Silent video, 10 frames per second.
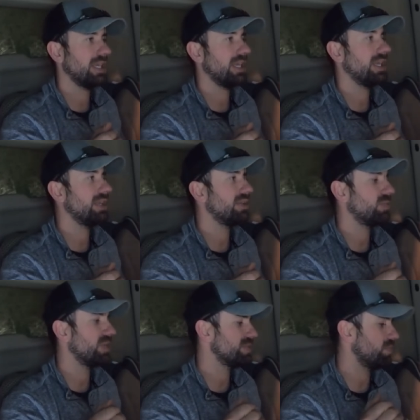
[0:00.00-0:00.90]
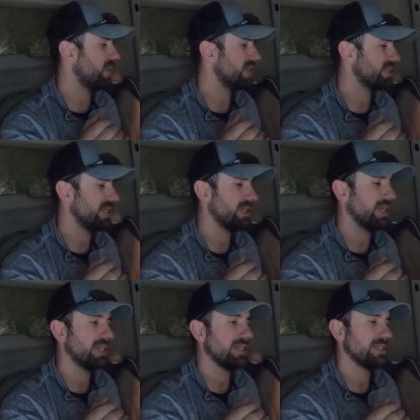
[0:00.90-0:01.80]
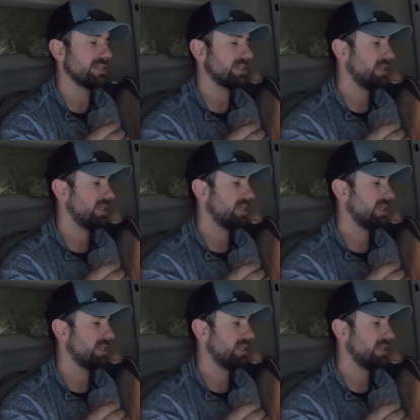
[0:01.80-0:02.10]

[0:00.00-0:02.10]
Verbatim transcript: and the reason why I say that is